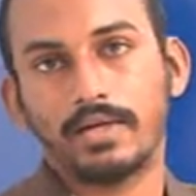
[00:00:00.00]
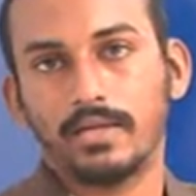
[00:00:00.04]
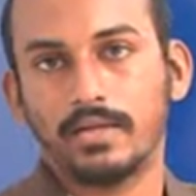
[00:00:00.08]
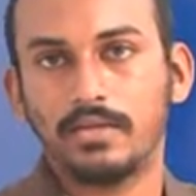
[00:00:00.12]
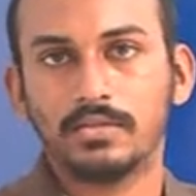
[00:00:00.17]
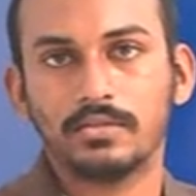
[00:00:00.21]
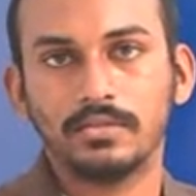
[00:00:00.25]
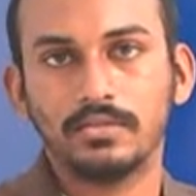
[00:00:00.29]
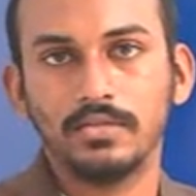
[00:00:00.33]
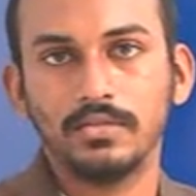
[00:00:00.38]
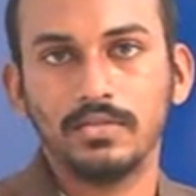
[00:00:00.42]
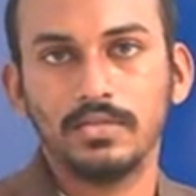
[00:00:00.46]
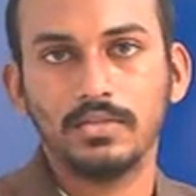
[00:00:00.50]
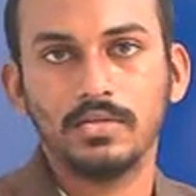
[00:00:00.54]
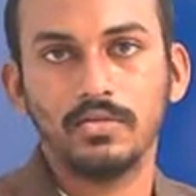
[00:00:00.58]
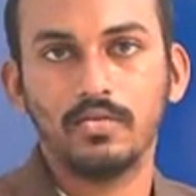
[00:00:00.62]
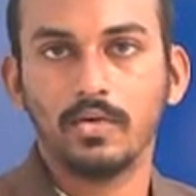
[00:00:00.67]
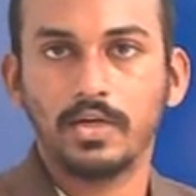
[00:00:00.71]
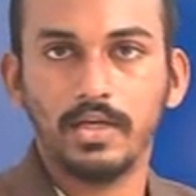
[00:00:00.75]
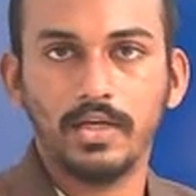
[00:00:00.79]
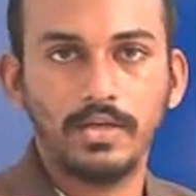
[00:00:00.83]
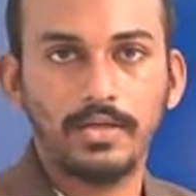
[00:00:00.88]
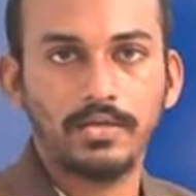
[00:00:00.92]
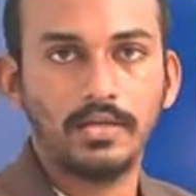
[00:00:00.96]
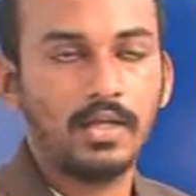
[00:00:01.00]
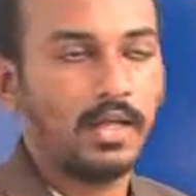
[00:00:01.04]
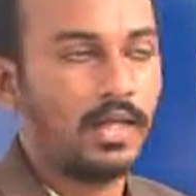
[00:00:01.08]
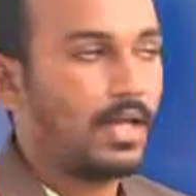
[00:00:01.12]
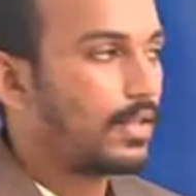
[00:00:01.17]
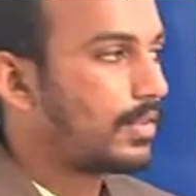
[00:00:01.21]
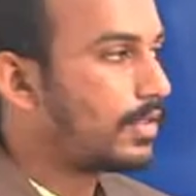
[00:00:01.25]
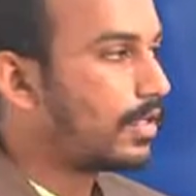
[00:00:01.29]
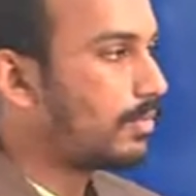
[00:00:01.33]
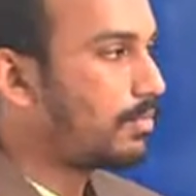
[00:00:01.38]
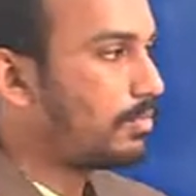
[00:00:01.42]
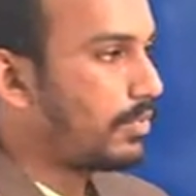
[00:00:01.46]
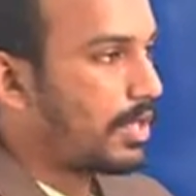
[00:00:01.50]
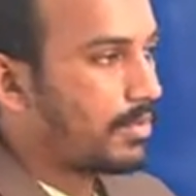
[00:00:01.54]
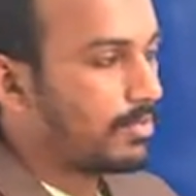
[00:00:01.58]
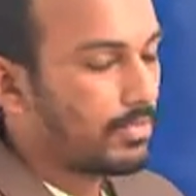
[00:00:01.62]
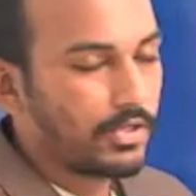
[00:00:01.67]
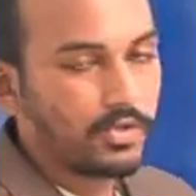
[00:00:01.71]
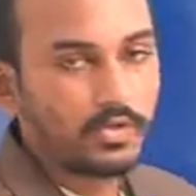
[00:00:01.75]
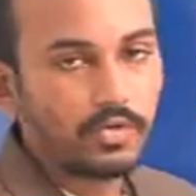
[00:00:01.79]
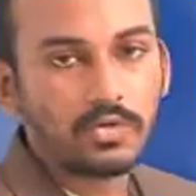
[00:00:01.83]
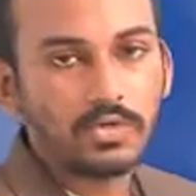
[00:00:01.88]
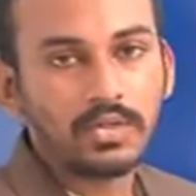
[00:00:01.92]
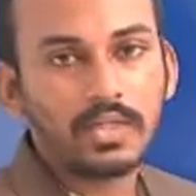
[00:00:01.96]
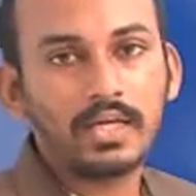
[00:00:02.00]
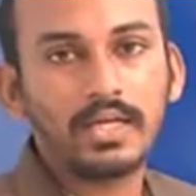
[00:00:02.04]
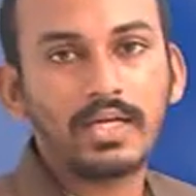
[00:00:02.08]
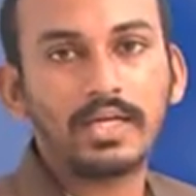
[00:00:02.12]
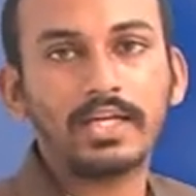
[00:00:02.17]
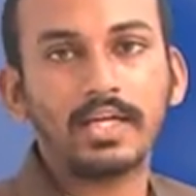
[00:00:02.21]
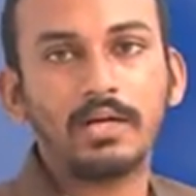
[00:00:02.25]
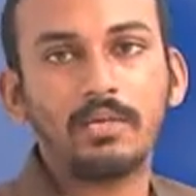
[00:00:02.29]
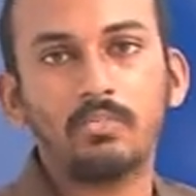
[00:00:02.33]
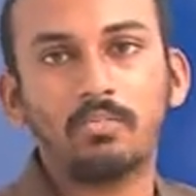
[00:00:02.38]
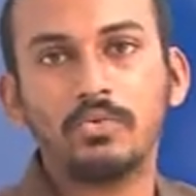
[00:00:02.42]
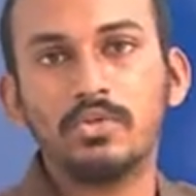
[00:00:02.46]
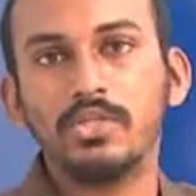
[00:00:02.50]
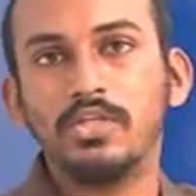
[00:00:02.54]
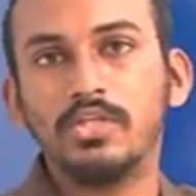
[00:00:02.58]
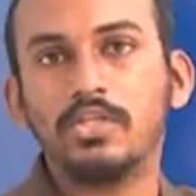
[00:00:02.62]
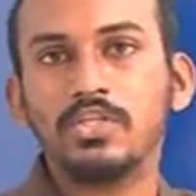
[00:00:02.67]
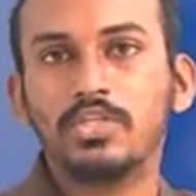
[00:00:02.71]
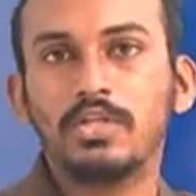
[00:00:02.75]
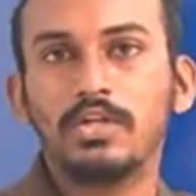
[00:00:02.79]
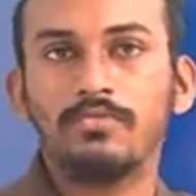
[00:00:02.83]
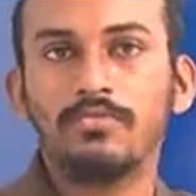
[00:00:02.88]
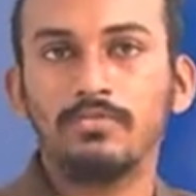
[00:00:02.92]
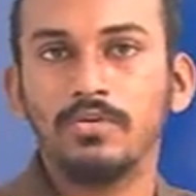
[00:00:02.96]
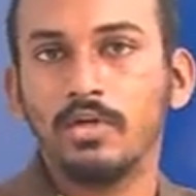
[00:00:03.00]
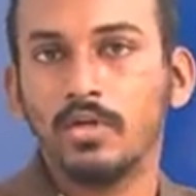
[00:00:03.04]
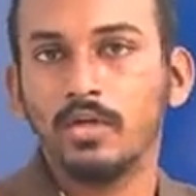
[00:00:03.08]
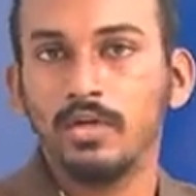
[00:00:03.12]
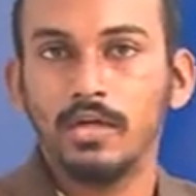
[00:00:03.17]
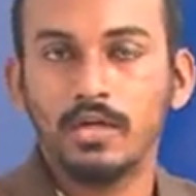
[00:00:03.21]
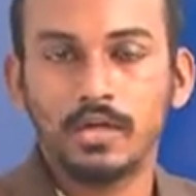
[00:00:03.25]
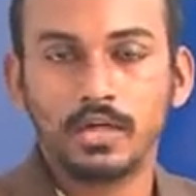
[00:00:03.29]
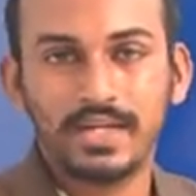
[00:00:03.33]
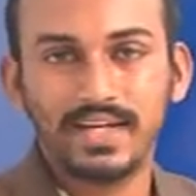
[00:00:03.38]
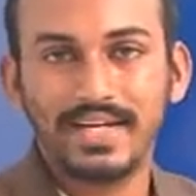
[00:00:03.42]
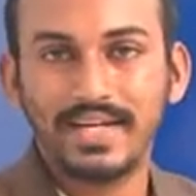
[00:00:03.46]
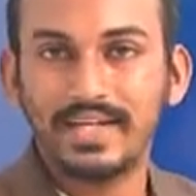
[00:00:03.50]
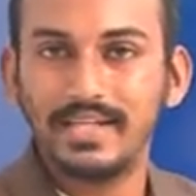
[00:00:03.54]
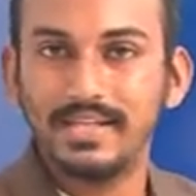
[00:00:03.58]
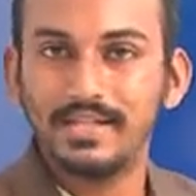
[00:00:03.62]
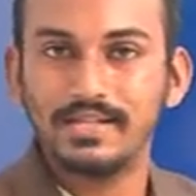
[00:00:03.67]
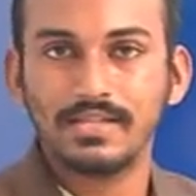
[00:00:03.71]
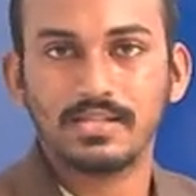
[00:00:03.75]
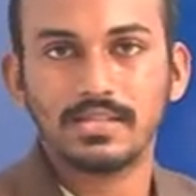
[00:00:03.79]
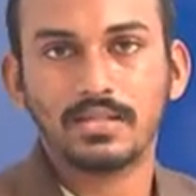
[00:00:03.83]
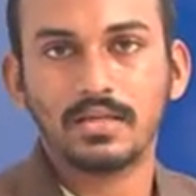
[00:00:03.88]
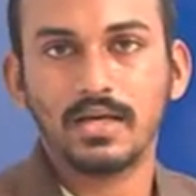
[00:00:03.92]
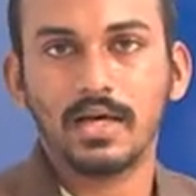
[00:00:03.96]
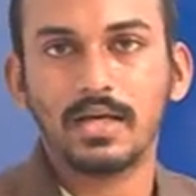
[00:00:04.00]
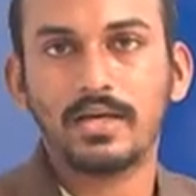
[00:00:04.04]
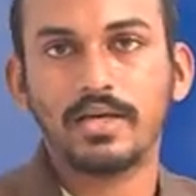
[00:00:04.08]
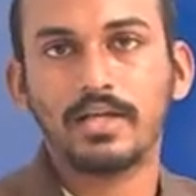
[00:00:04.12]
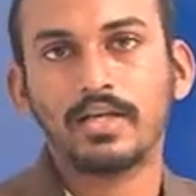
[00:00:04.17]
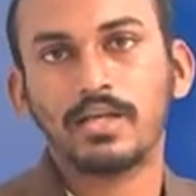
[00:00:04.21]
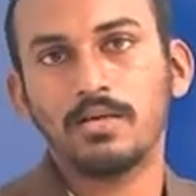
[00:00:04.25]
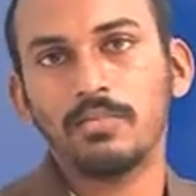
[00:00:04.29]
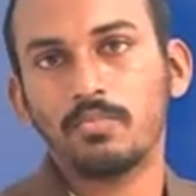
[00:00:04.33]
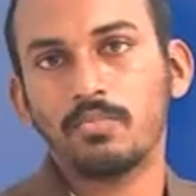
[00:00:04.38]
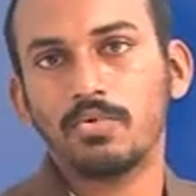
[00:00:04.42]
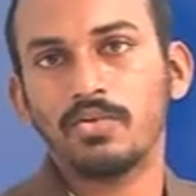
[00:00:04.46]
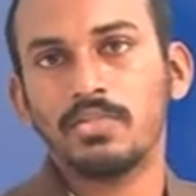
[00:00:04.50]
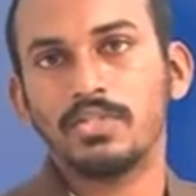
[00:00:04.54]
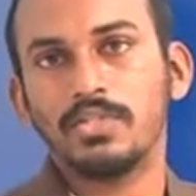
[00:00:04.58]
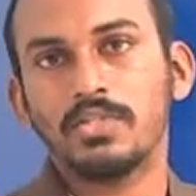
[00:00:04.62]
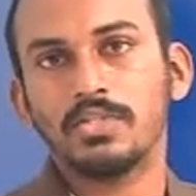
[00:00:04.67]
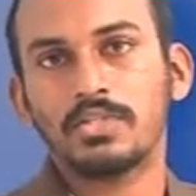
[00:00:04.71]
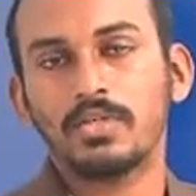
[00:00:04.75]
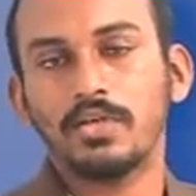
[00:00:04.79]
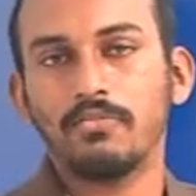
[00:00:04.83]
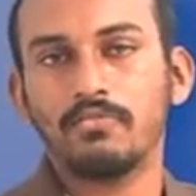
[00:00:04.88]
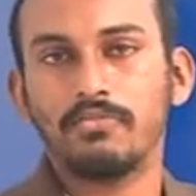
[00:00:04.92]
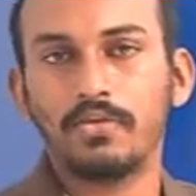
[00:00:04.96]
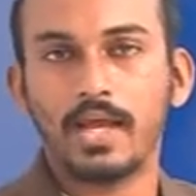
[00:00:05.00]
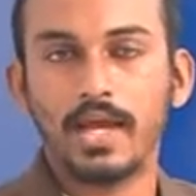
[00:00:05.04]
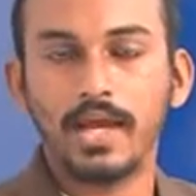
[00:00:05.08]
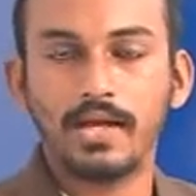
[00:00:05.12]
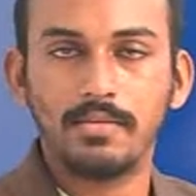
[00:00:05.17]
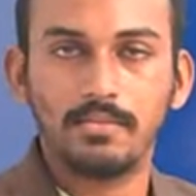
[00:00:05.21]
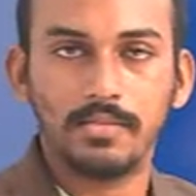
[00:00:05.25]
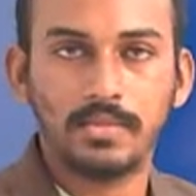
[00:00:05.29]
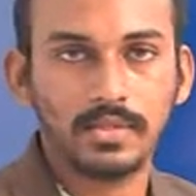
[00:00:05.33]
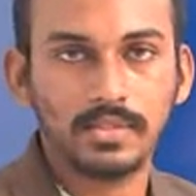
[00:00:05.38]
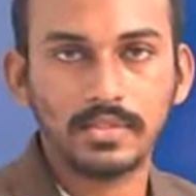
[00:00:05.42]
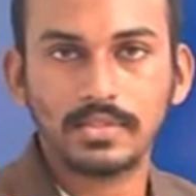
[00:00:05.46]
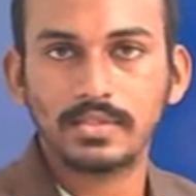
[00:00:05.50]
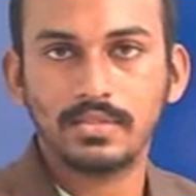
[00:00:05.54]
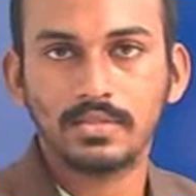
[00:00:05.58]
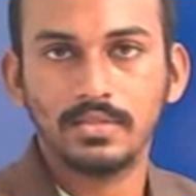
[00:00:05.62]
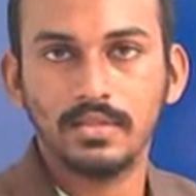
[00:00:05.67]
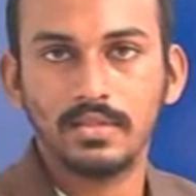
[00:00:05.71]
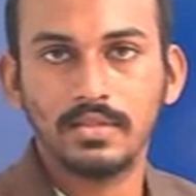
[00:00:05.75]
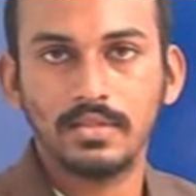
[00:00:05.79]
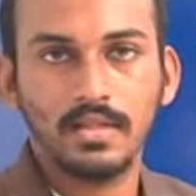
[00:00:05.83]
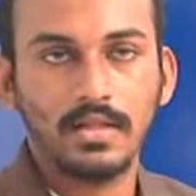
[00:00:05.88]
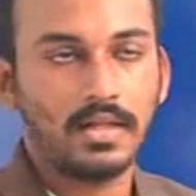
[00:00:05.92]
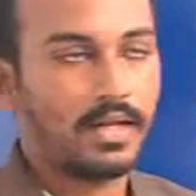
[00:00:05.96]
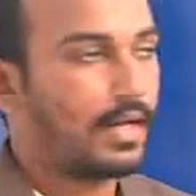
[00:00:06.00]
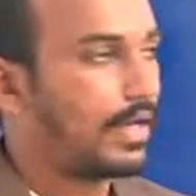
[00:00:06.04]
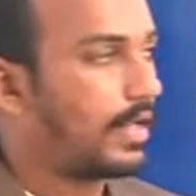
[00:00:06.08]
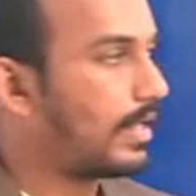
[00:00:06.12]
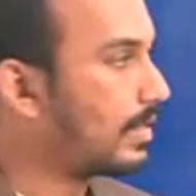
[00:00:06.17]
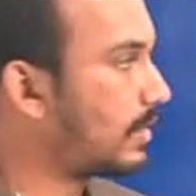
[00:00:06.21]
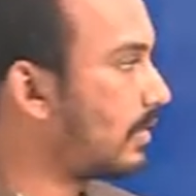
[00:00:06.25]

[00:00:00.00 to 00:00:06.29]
Okay, that may be due to the decomposition of trees or decomposition of animals, like that.